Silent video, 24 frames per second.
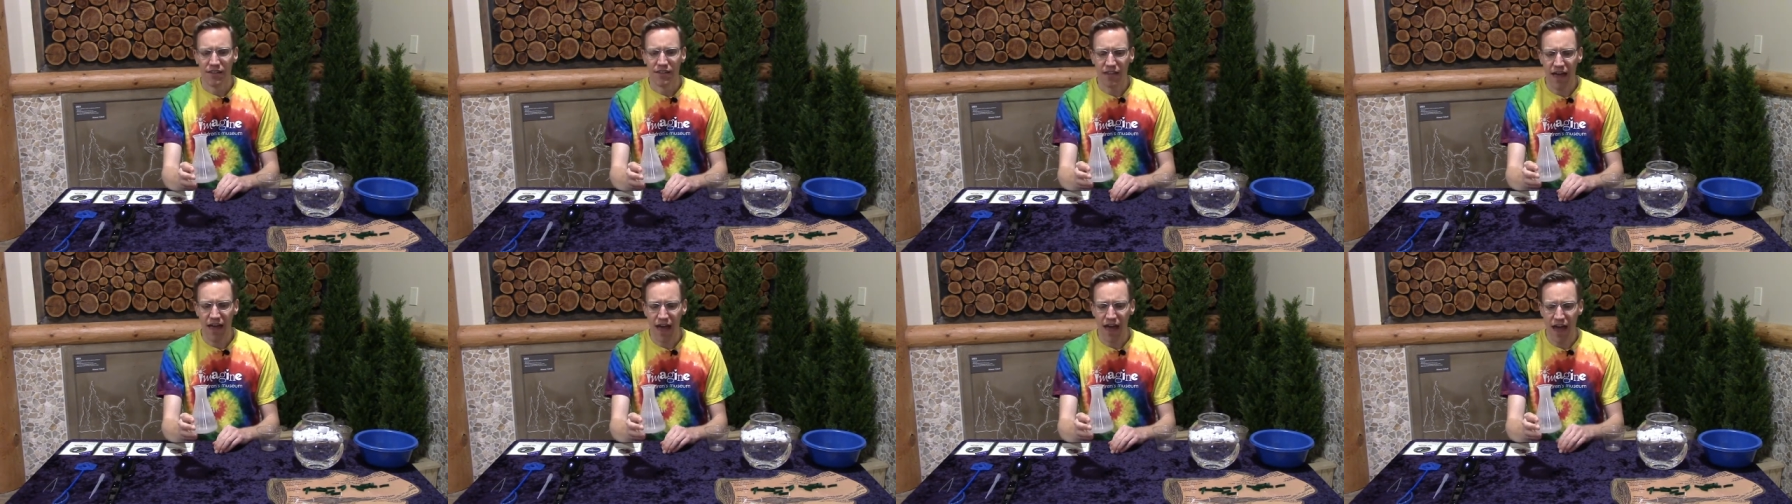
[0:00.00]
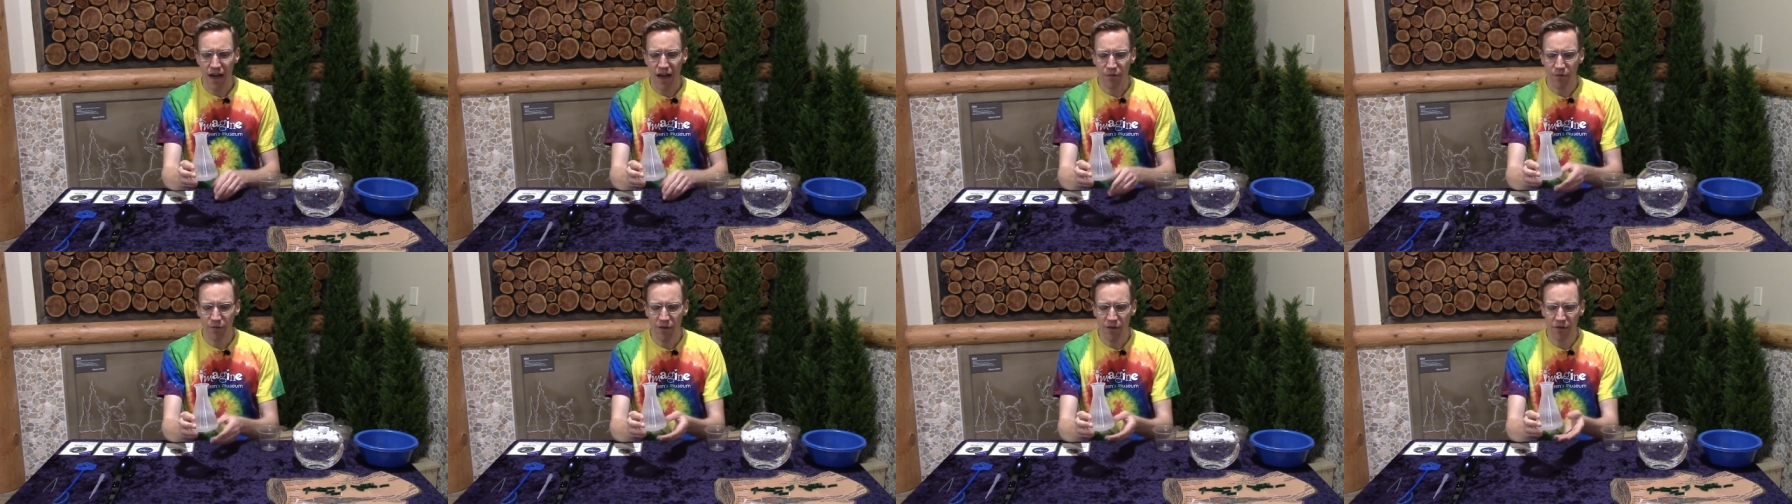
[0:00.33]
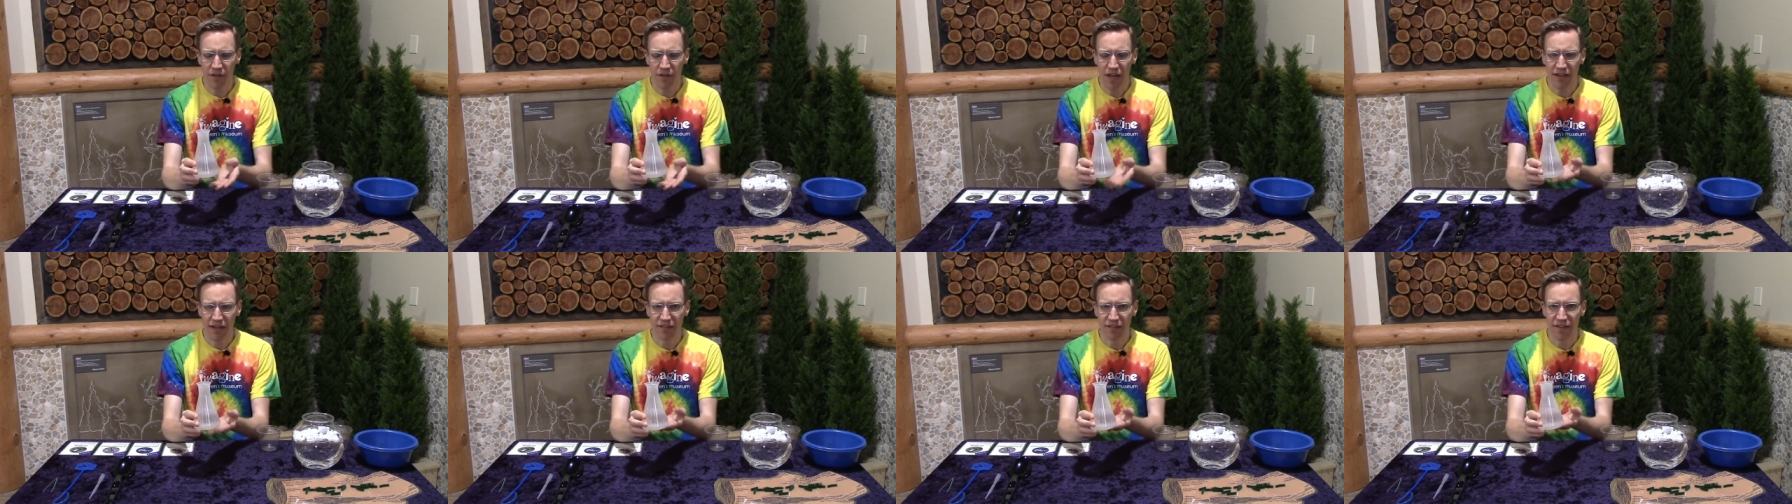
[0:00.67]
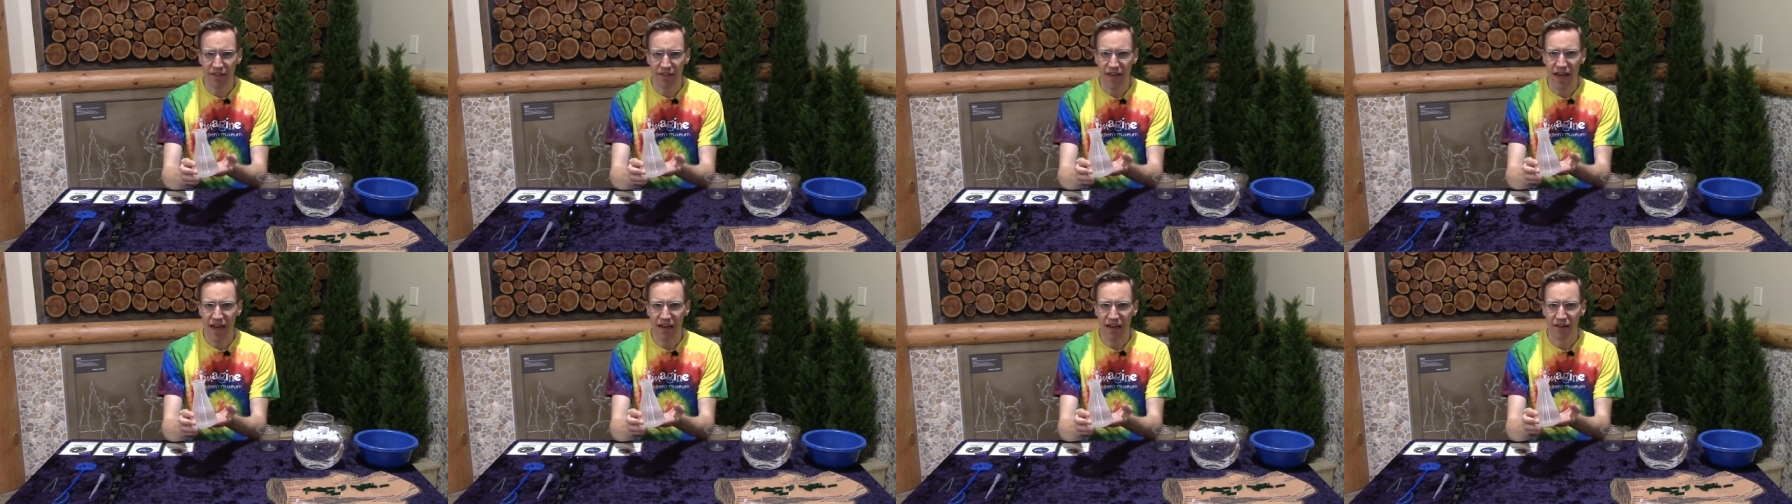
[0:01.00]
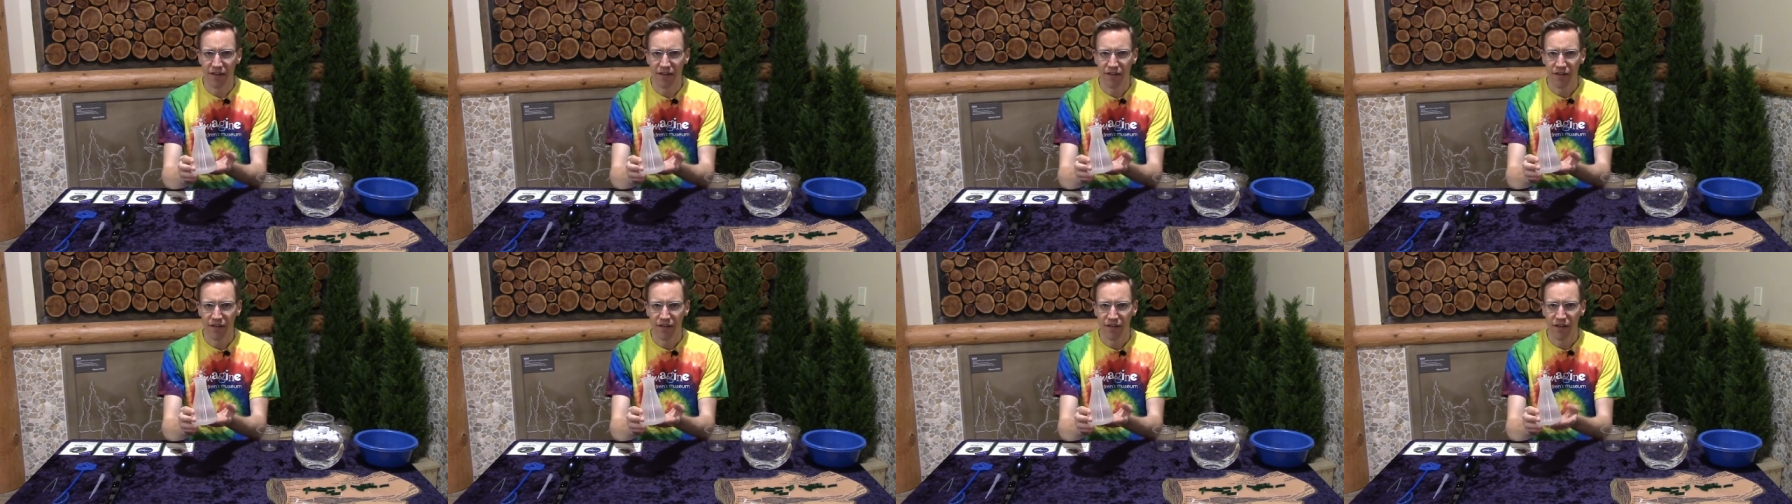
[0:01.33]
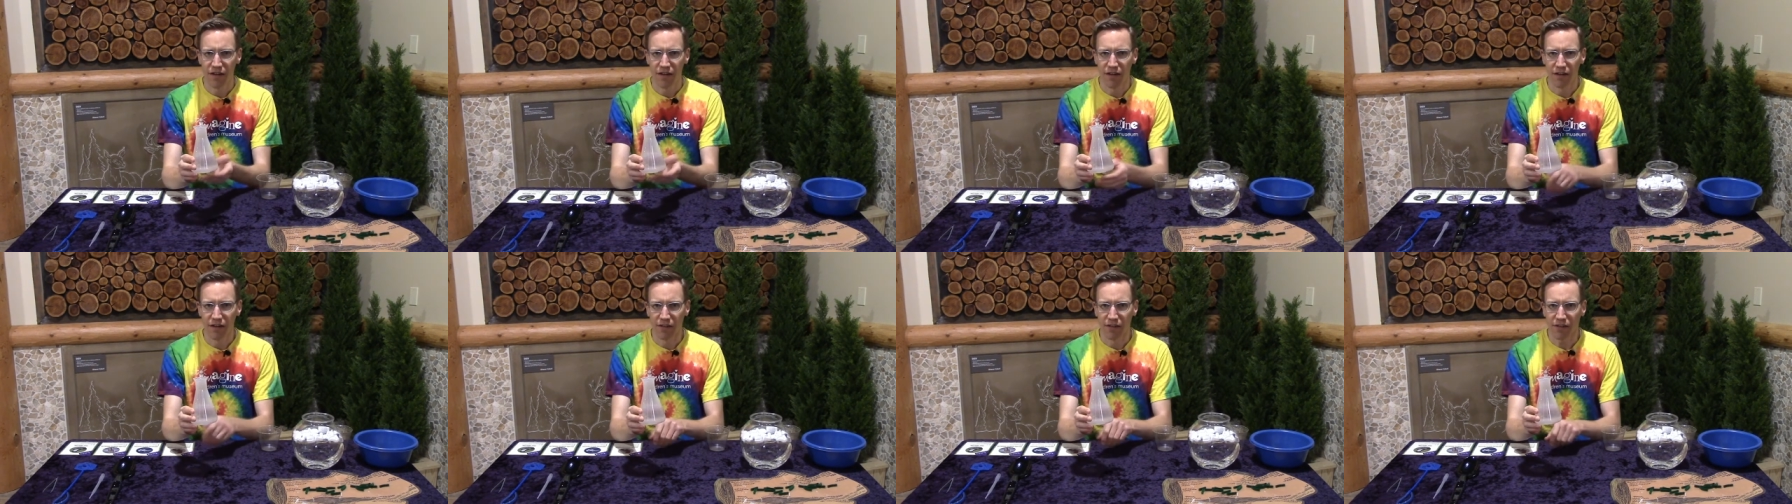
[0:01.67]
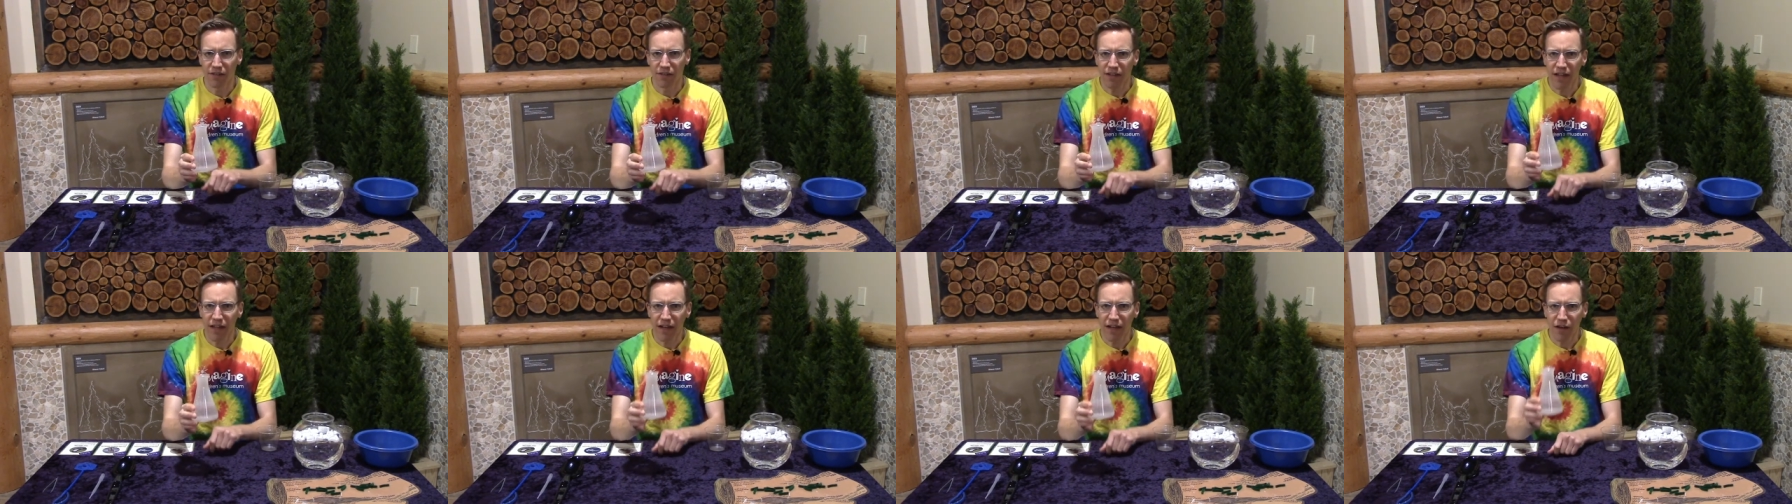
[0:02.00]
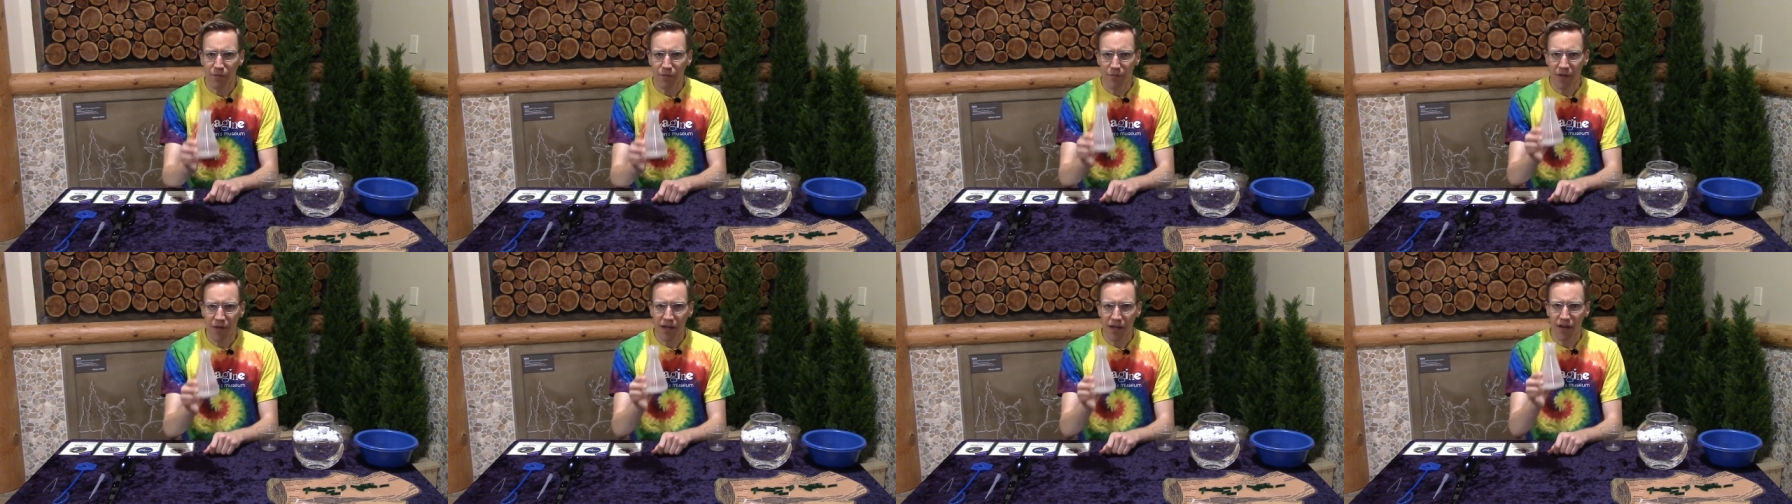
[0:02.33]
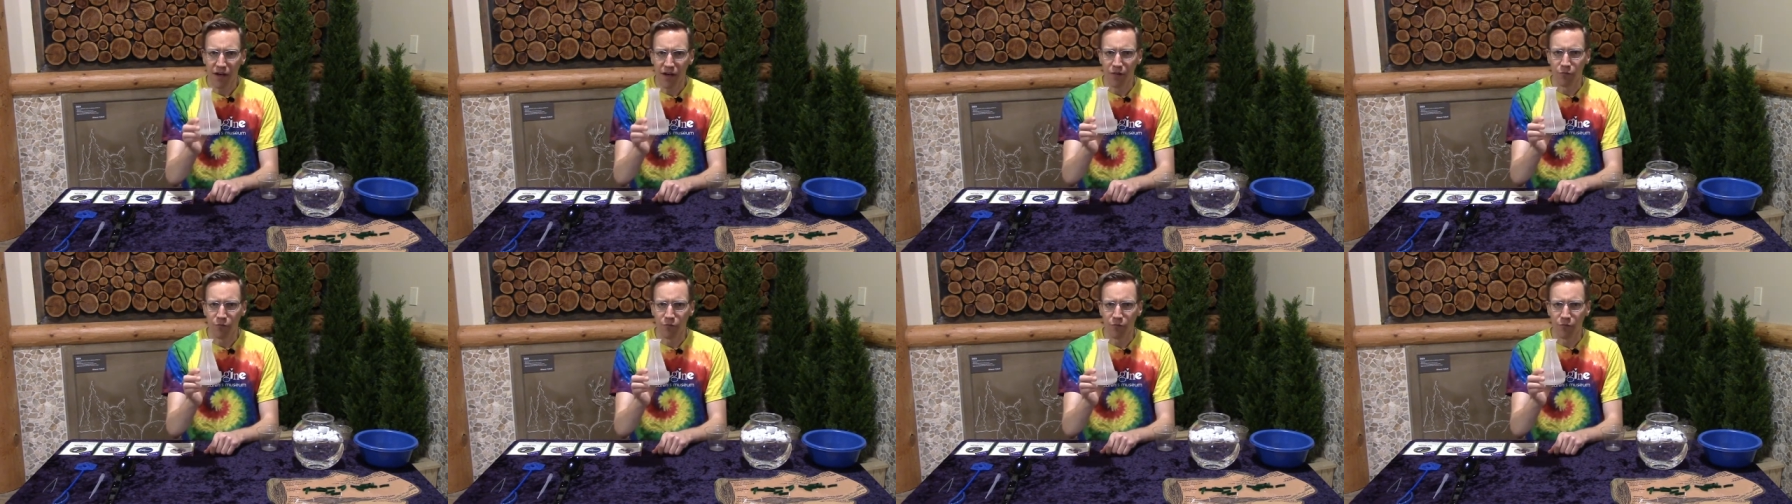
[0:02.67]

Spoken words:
that we would like to get a little bit